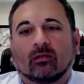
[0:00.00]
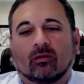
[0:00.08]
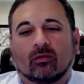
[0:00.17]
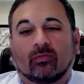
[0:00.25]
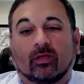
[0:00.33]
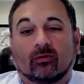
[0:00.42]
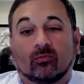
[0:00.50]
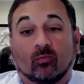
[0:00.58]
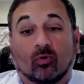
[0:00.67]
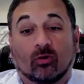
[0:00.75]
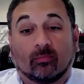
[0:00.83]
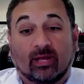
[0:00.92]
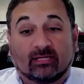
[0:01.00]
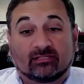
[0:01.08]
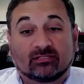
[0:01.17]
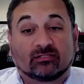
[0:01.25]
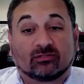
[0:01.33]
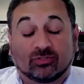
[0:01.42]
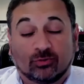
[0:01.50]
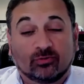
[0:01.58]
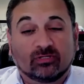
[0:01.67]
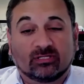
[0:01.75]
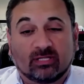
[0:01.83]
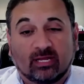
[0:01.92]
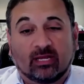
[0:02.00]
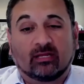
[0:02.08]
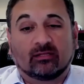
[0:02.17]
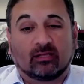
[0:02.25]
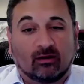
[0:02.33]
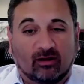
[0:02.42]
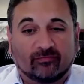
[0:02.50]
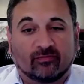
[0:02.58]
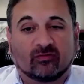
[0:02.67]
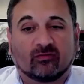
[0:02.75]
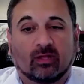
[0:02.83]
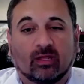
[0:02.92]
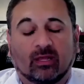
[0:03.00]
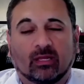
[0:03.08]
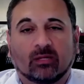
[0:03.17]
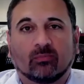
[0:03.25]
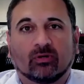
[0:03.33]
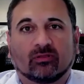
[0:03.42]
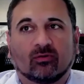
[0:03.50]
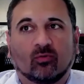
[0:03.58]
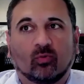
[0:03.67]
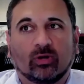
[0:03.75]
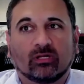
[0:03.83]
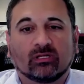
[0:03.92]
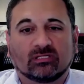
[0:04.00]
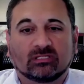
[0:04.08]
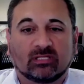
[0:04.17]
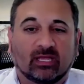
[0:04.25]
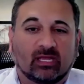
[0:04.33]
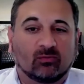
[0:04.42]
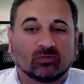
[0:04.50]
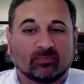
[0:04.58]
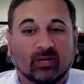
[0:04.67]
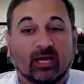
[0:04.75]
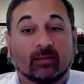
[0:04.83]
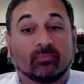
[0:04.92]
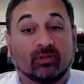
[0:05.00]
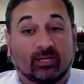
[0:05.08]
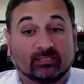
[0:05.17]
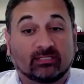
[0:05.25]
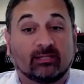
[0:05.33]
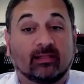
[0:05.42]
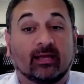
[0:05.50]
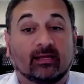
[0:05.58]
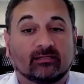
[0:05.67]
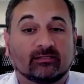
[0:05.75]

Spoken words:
They wore masks to the stand and off the stand, but the witness stand was behind plexiglass.